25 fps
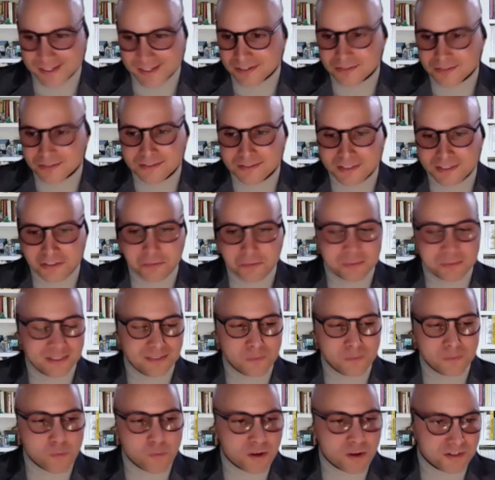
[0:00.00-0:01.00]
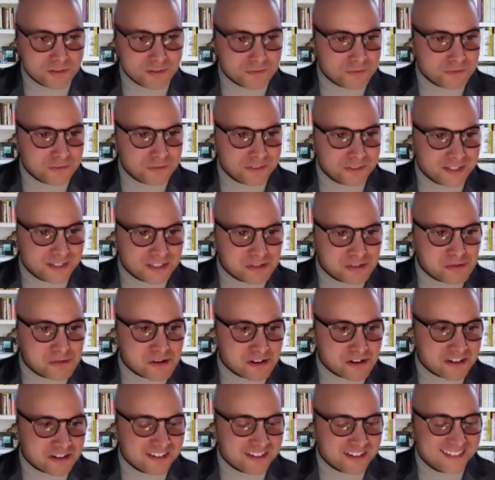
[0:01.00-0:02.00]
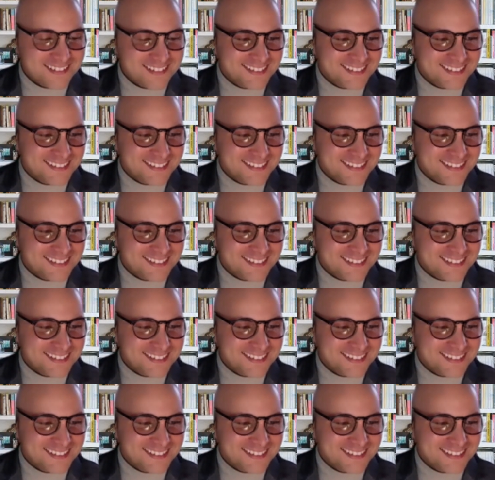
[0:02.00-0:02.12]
continue being wonderful like you are.